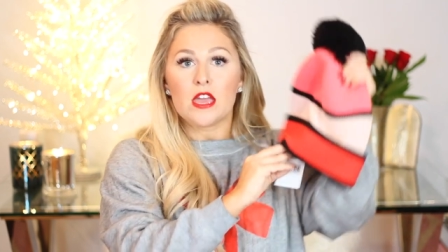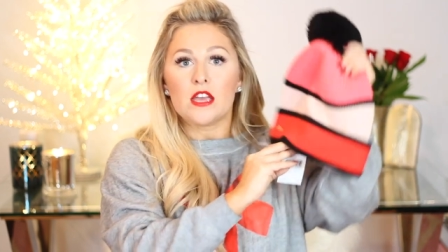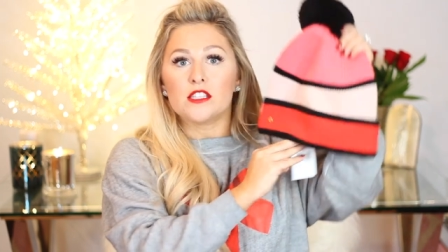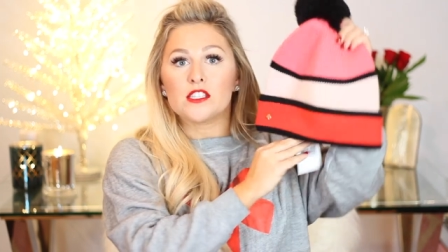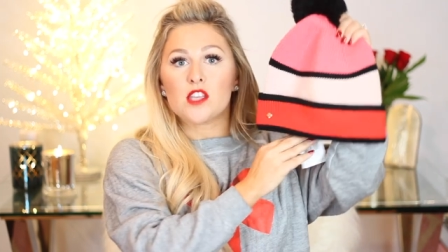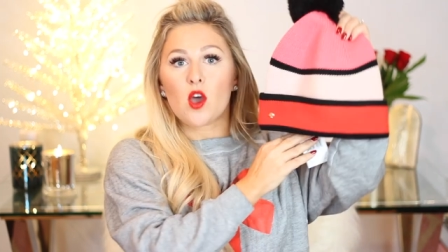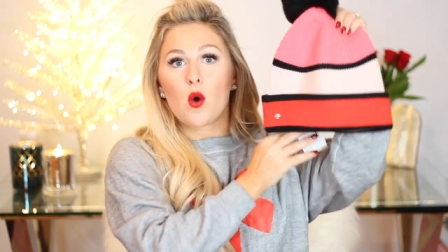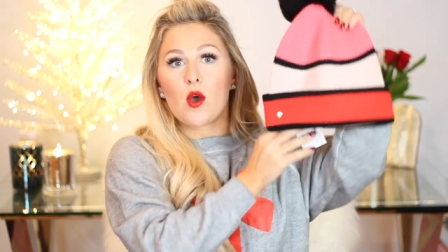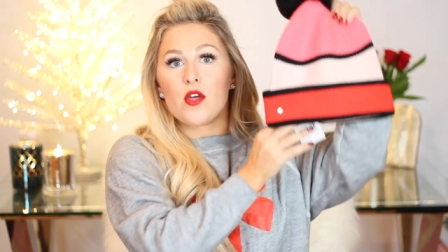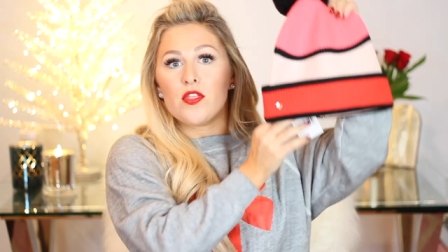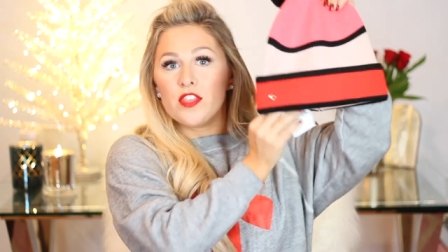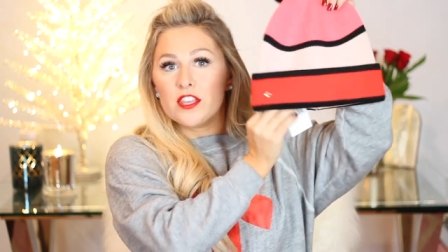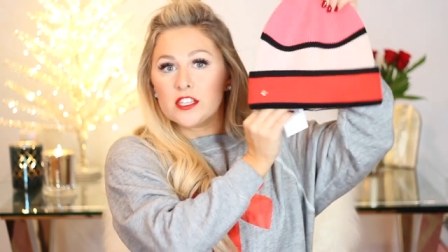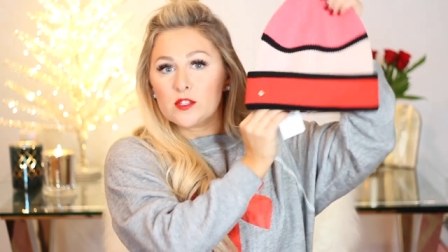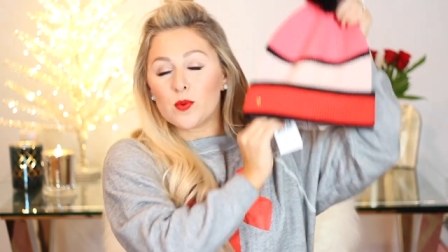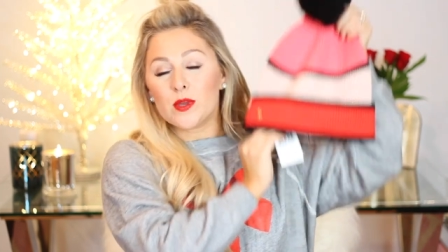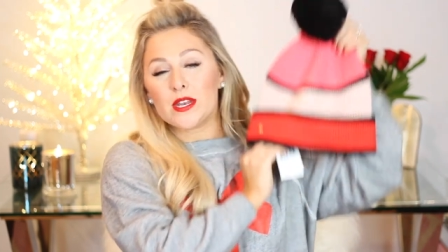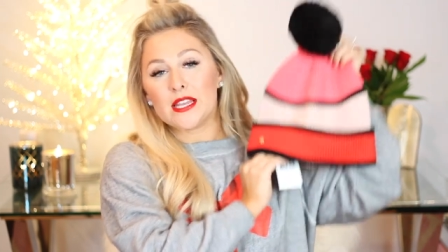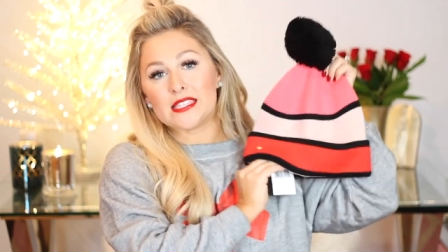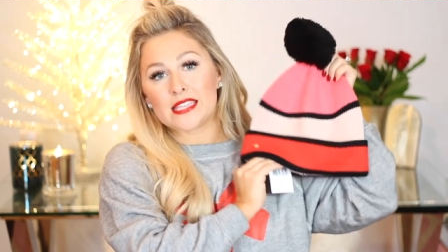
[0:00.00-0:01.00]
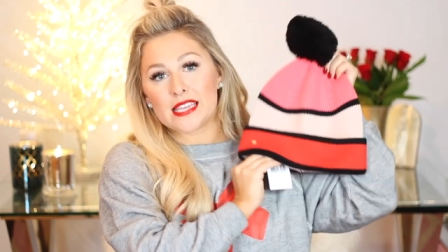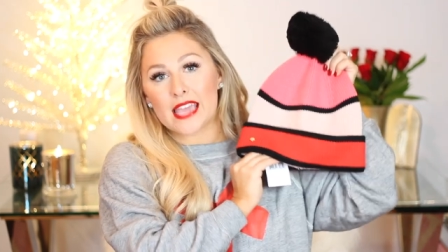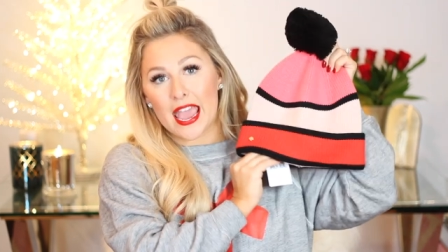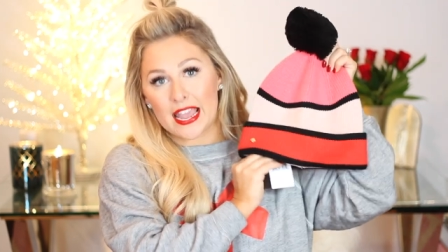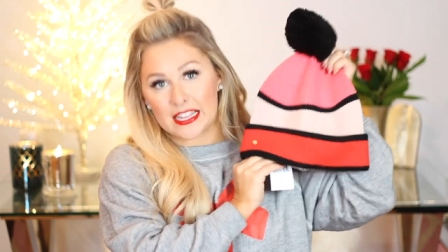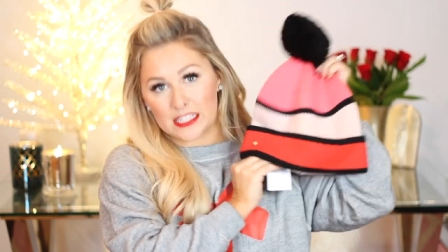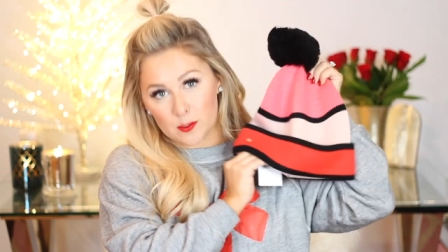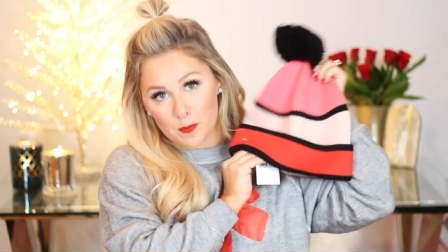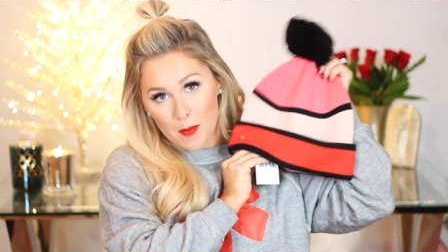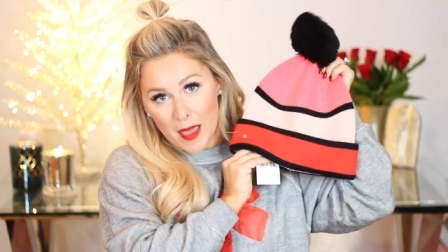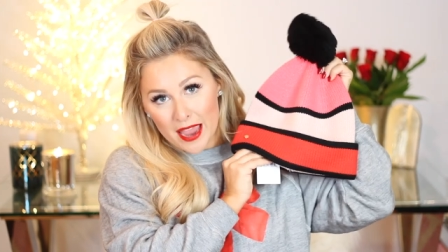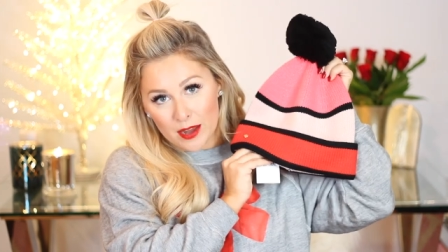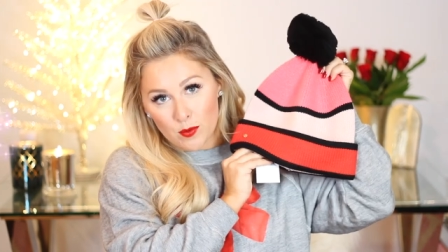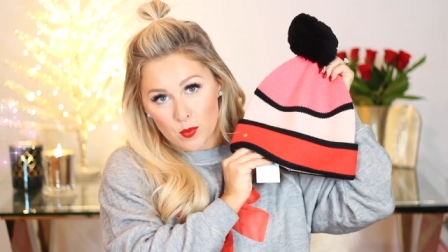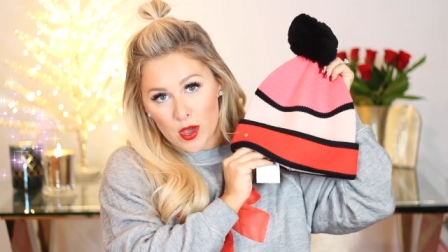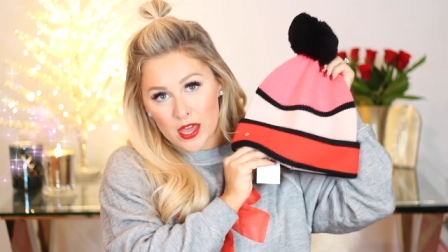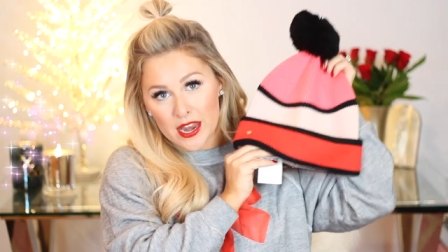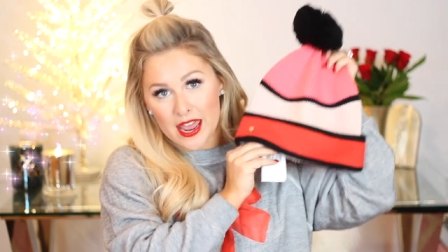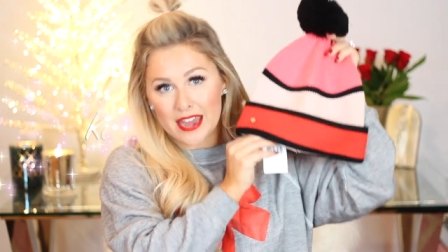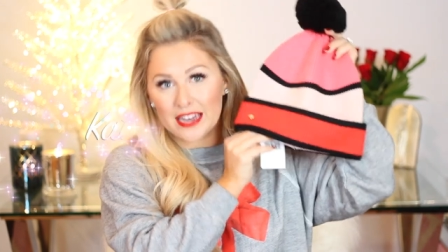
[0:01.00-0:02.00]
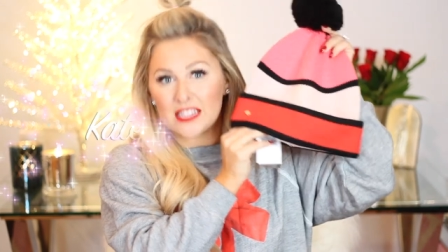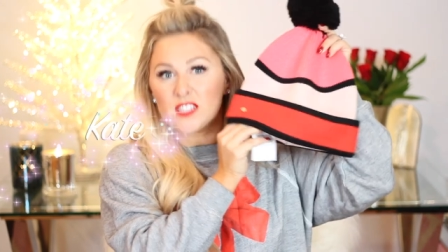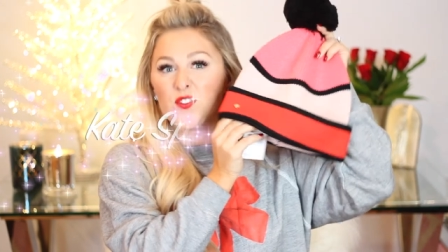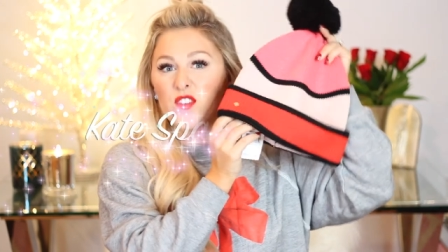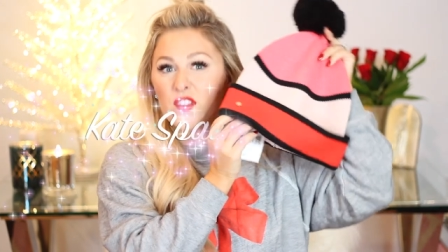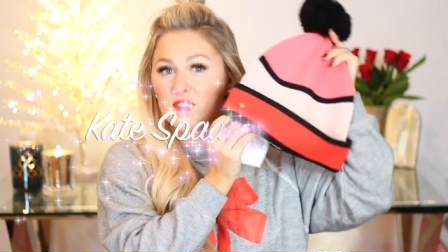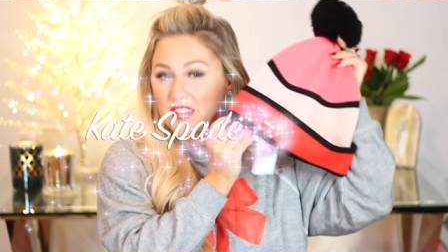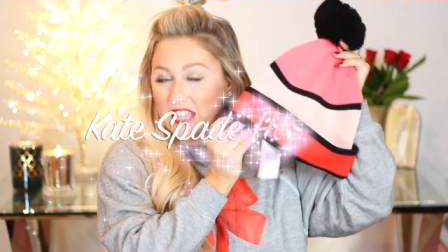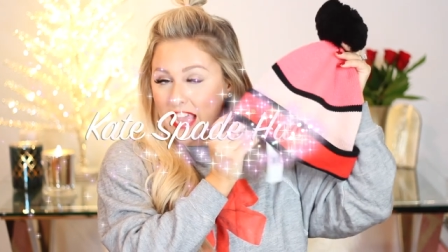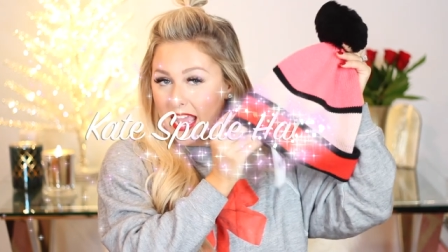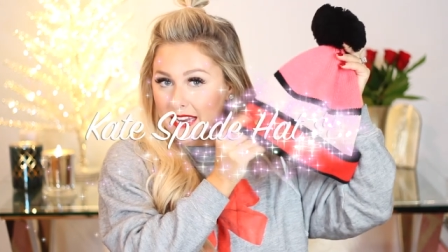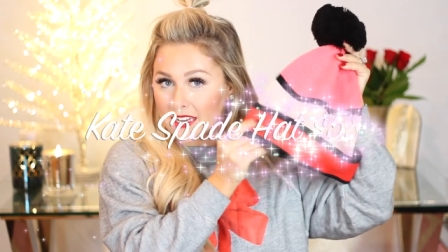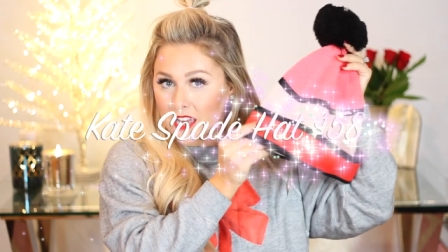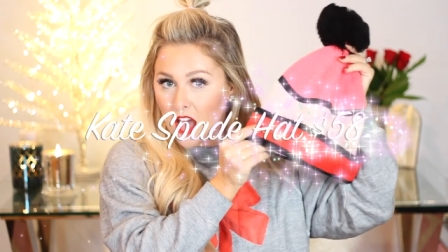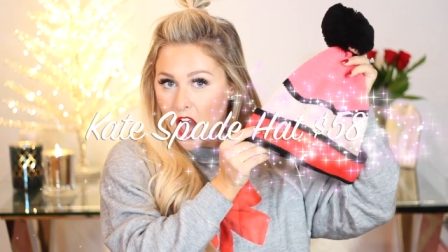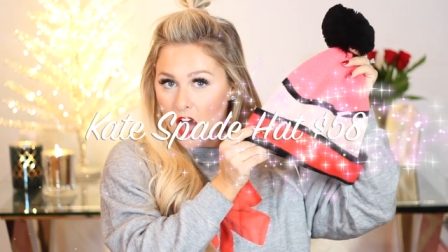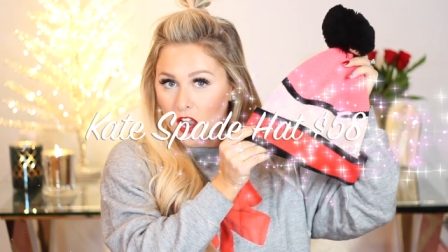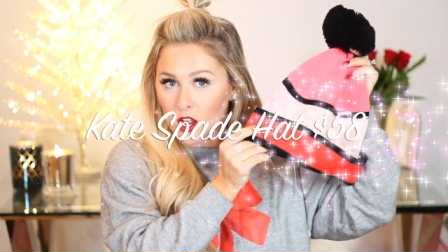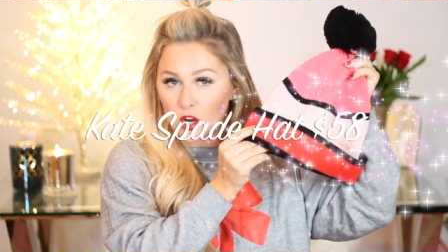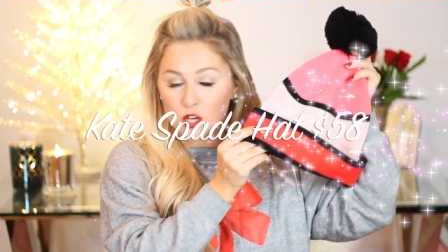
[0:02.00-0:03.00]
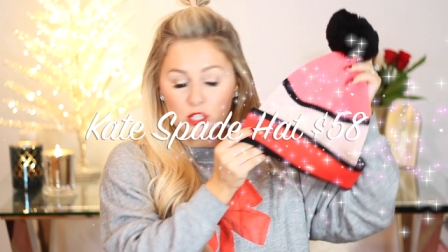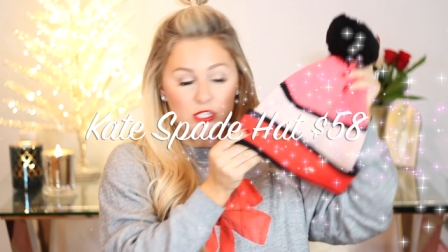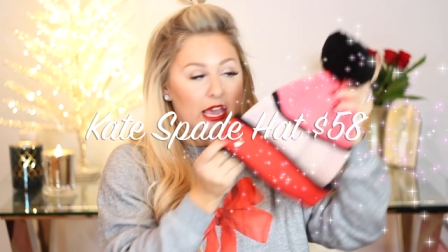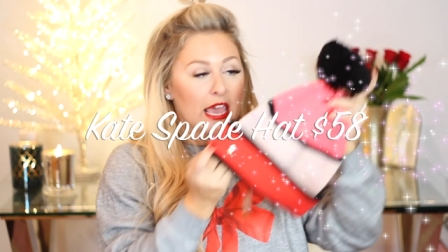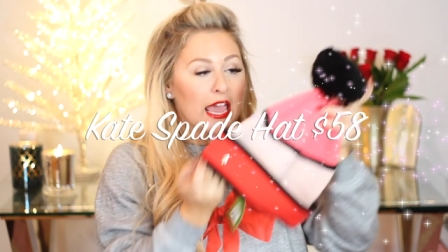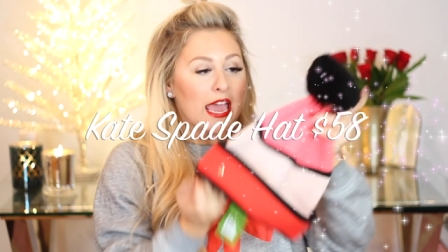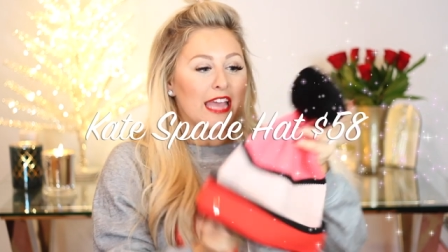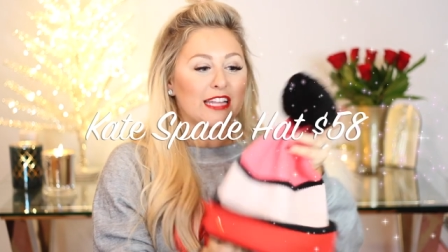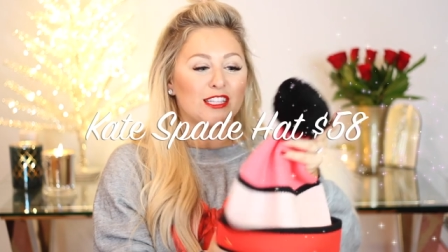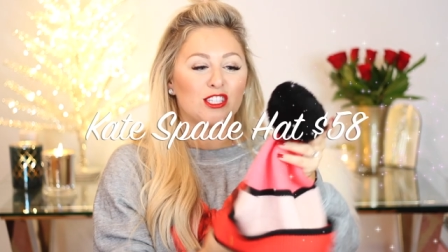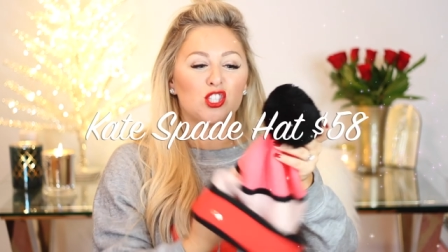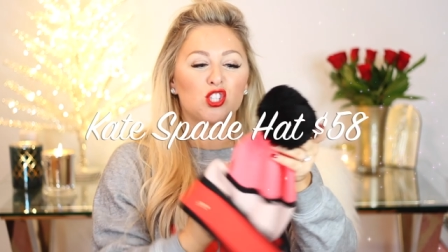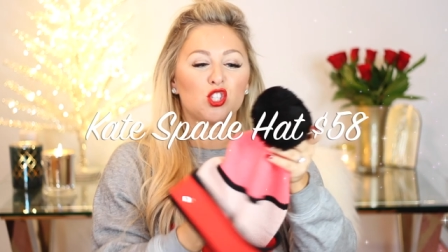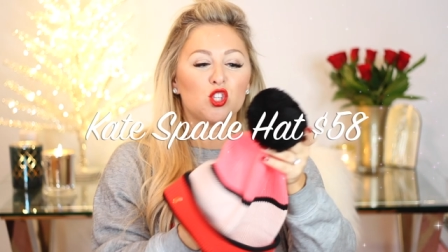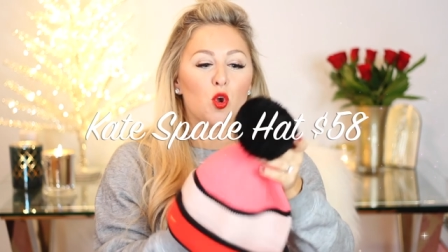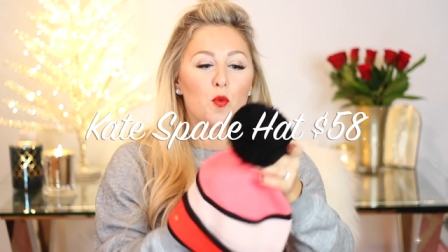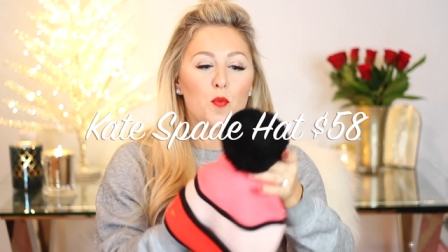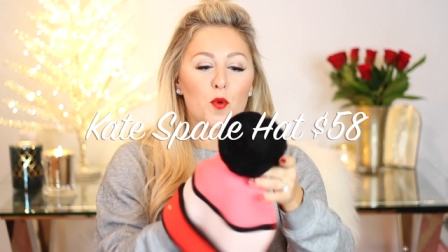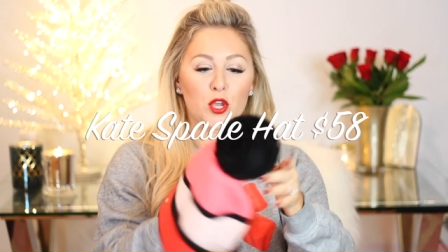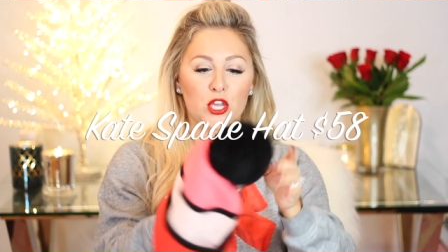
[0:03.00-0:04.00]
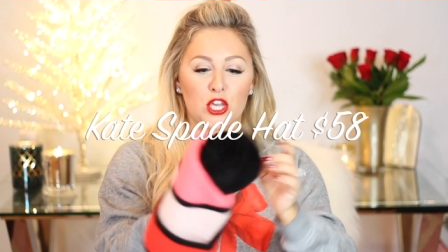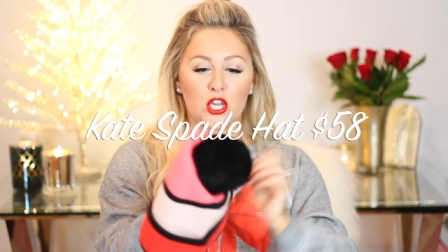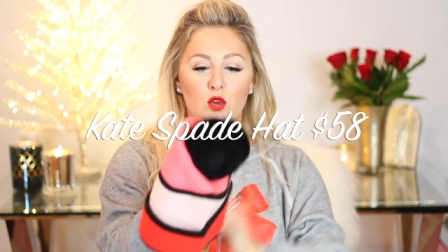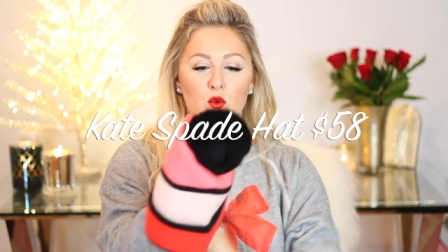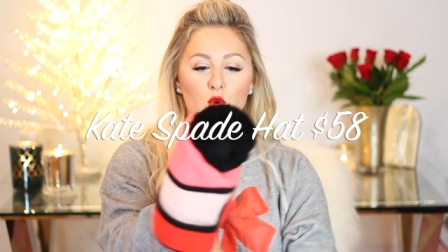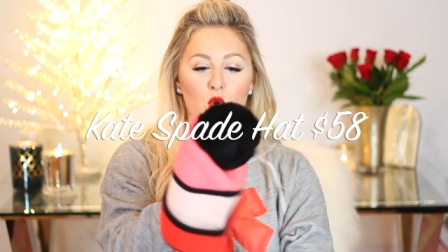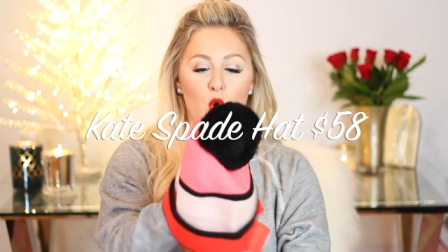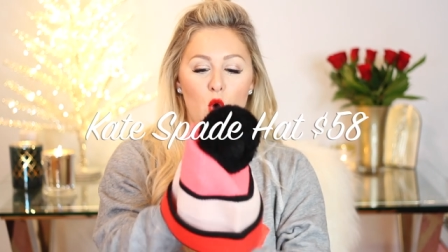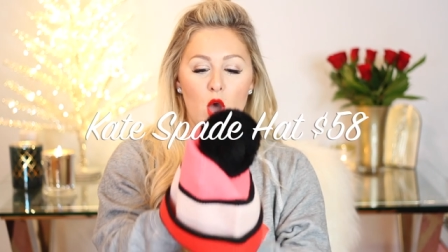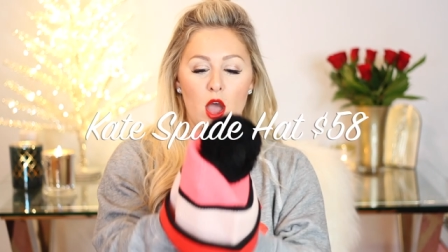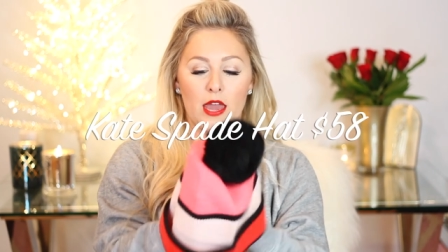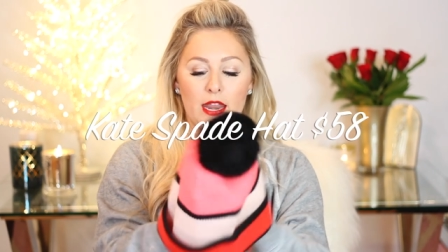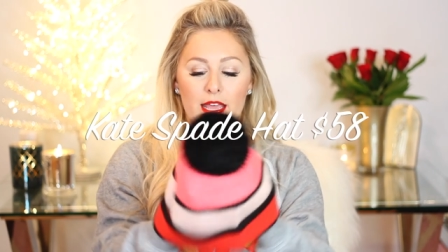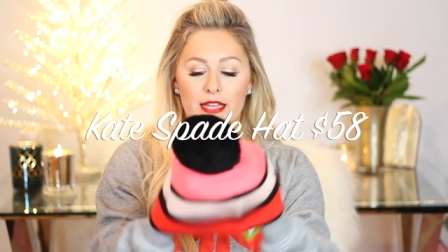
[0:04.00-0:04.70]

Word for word: So this one is a Kate Spade one and it's fifty-eight dollars. It's super cute on.